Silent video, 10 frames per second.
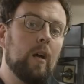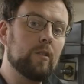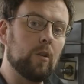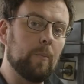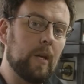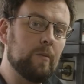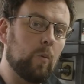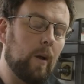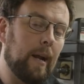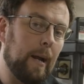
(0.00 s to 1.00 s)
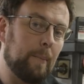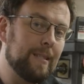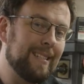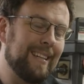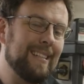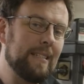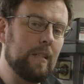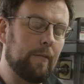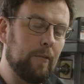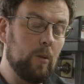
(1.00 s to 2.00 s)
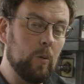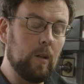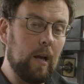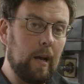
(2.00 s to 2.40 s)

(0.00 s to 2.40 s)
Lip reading: Sometimes what happens is the fuel